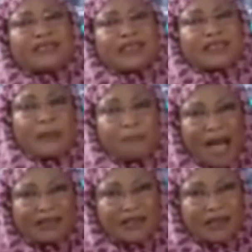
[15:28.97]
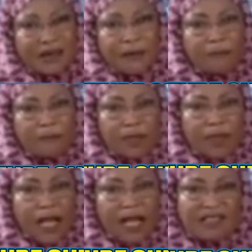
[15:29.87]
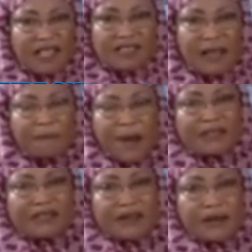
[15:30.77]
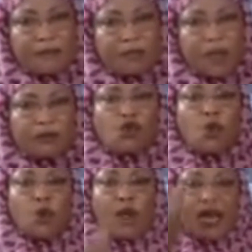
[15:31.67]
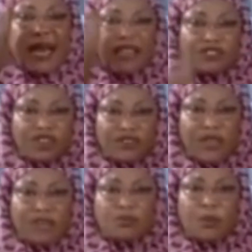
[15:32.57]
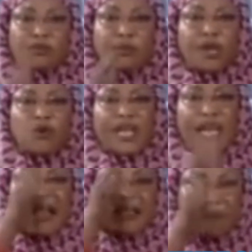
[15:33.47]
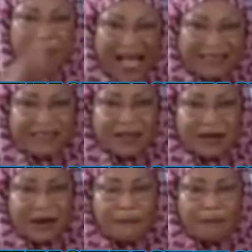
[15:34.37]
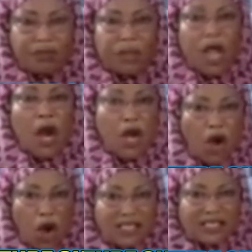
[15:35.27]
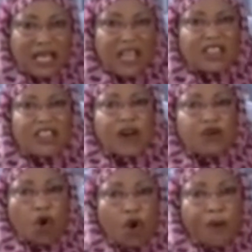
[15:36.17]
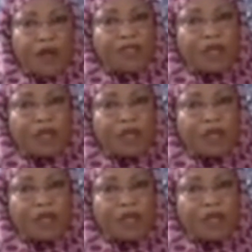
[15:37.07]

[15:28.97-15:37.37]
the same person. It's the same person. So Nigerians must be looking at the person, not the robe the